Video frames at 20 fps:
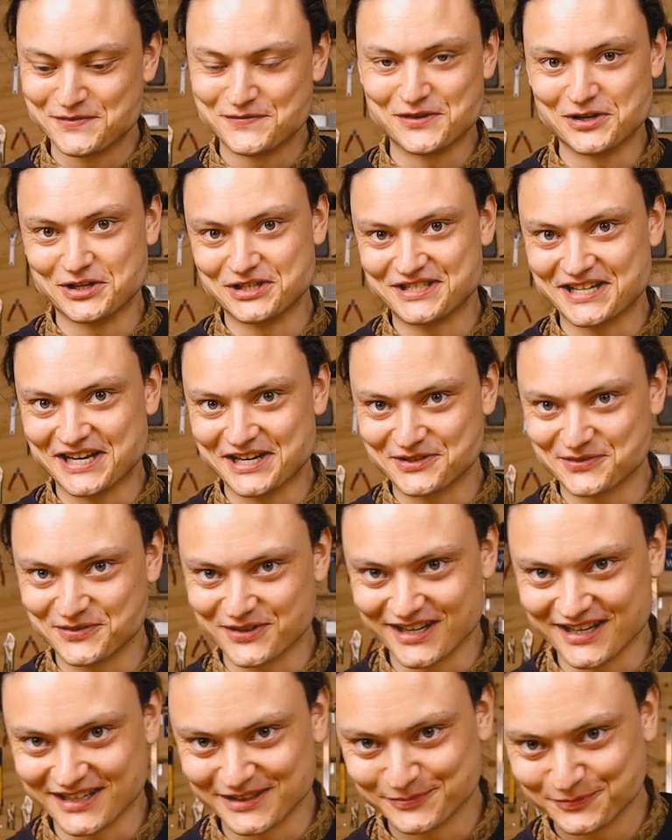Very
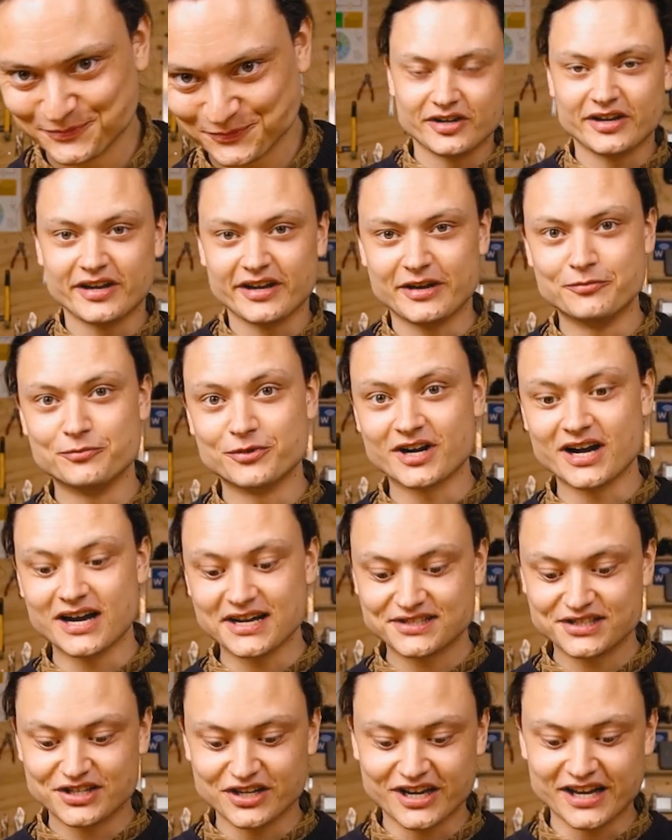satisfying. In
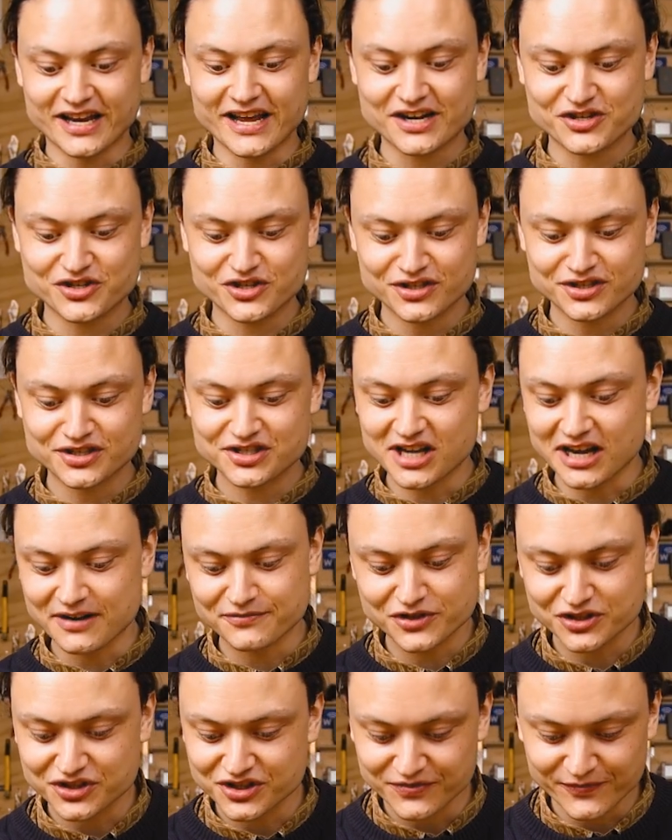regards to connections, I've
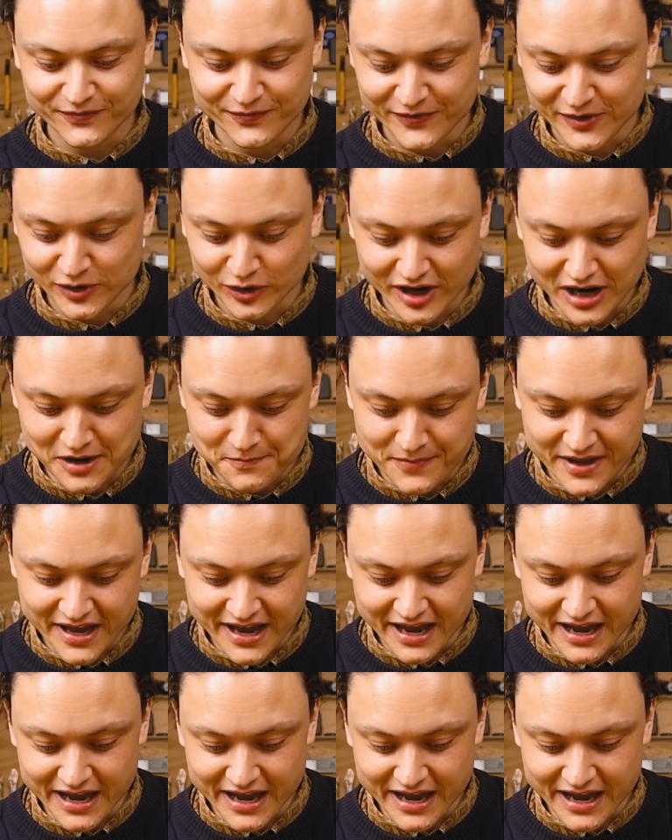just filled up